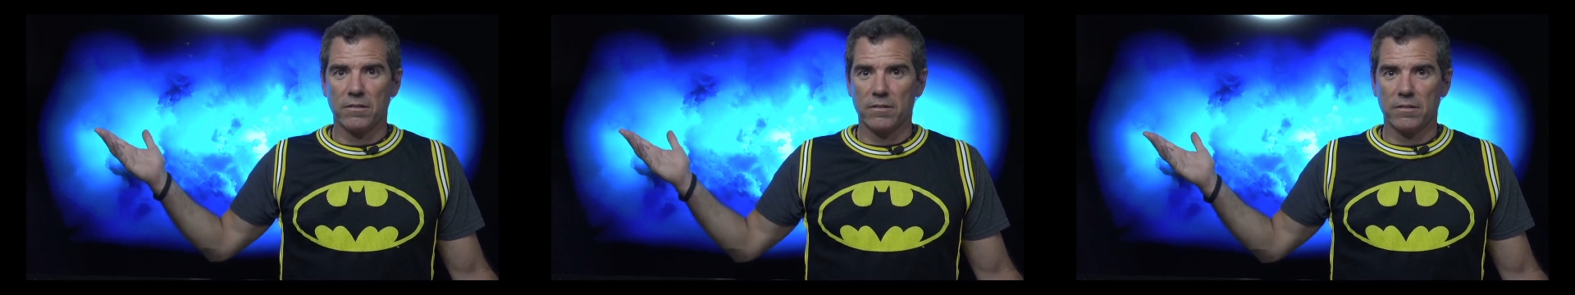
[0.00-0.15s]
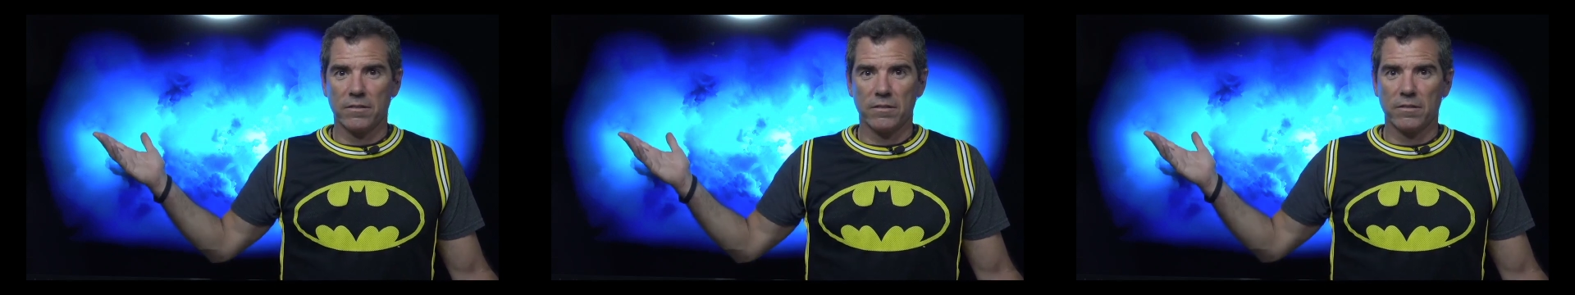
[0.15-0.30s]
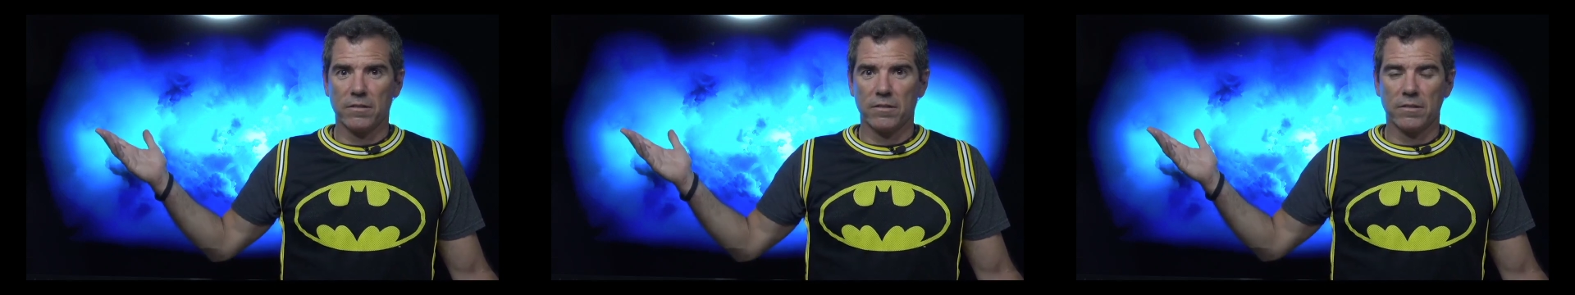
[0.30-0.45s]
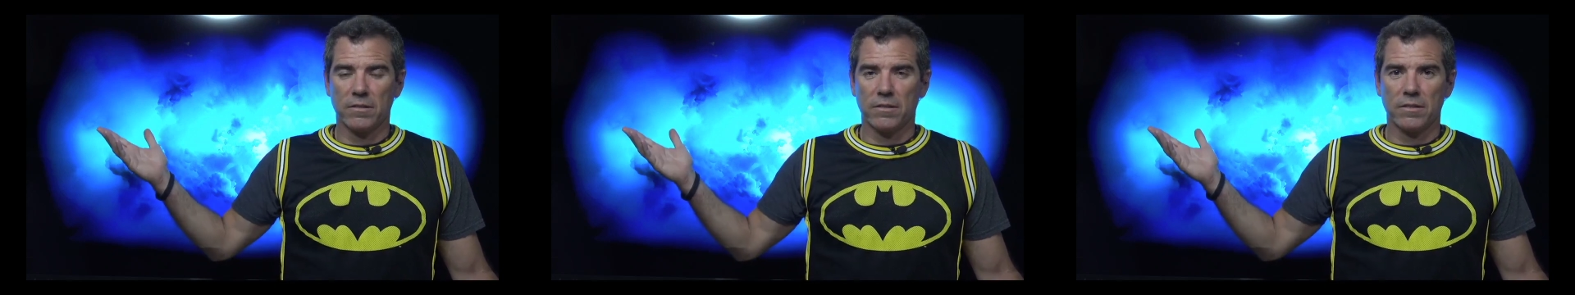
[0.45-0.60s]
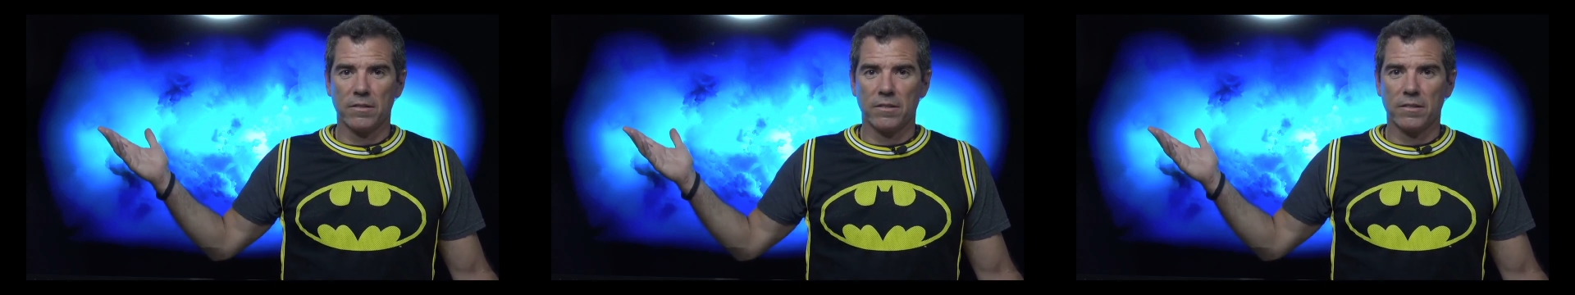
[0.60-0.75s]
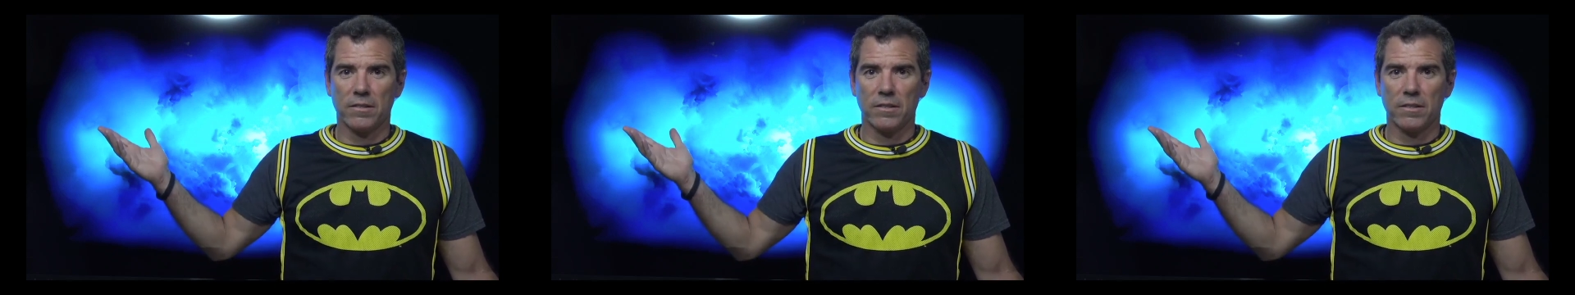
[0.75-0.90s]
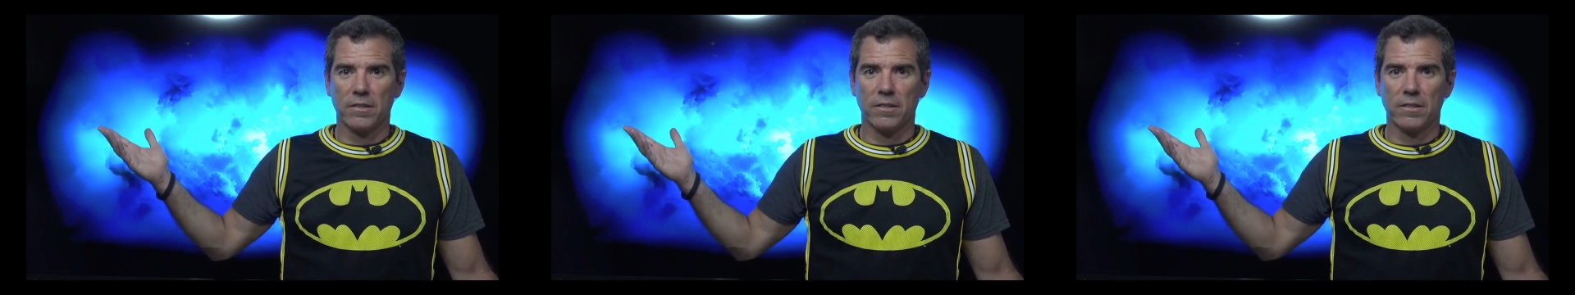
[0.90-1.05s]

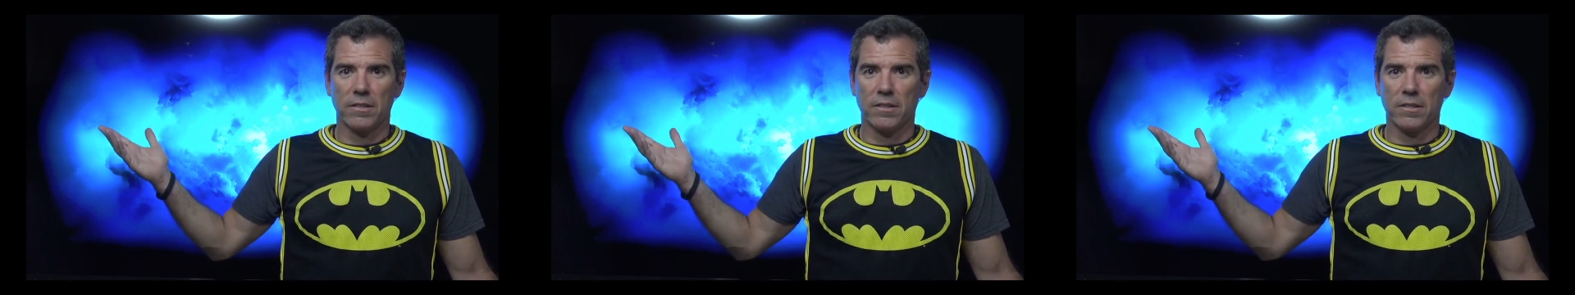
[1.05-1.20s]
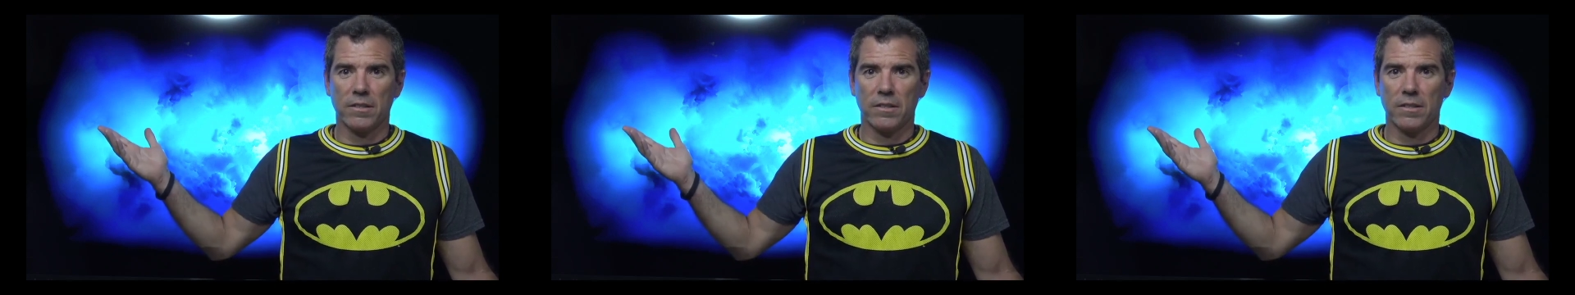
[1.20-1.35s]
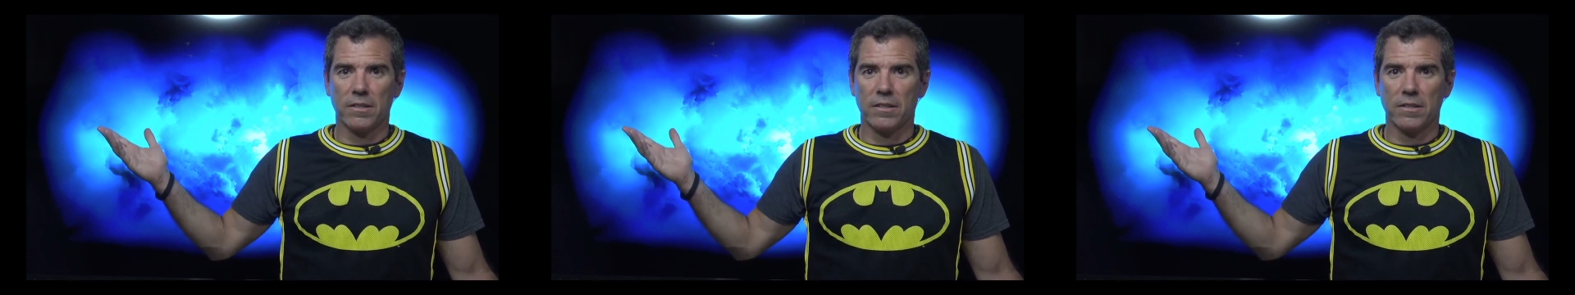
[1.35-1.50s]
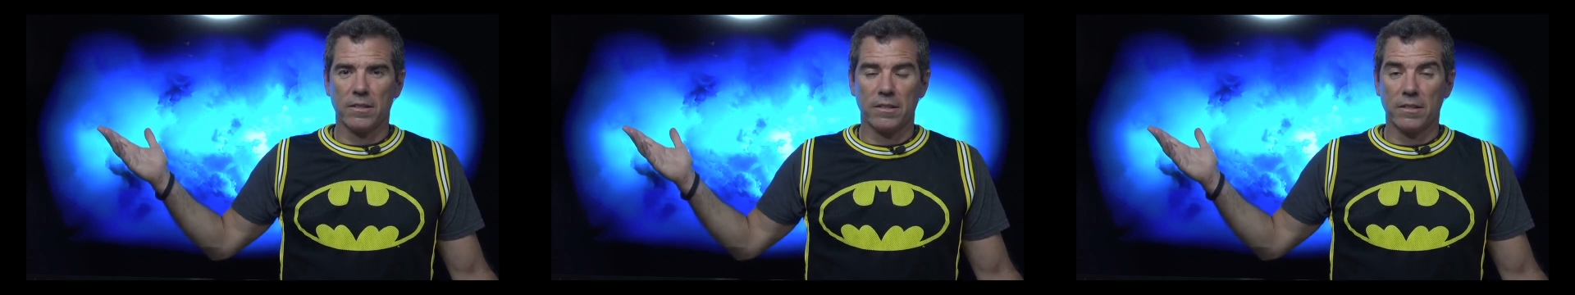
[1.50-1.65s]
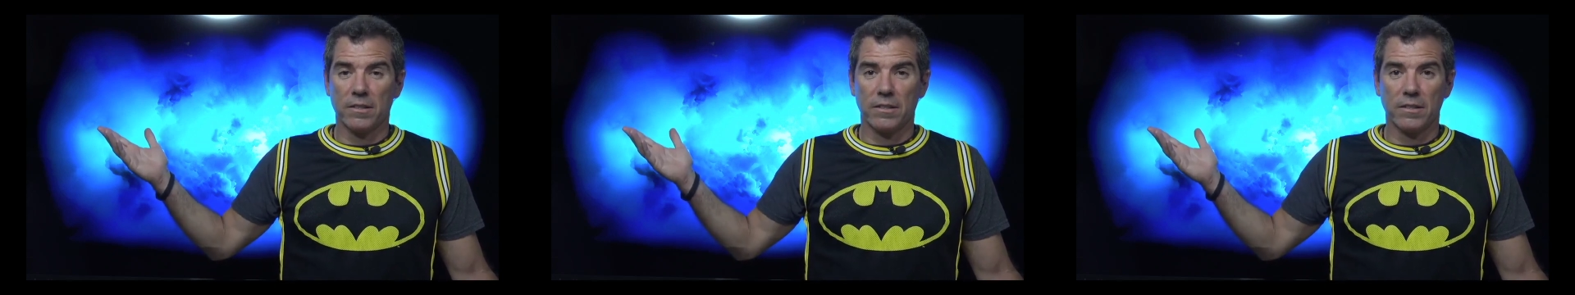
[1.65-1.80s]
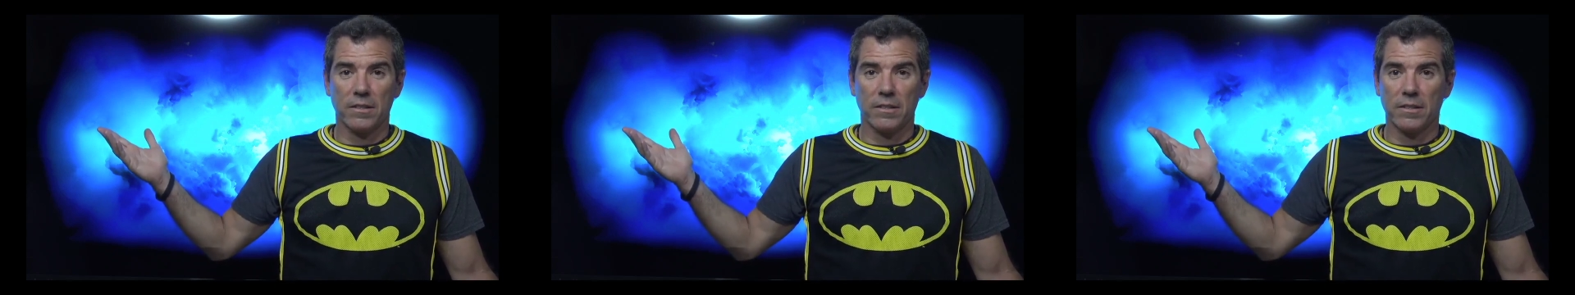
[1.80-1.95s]
Nothing is said.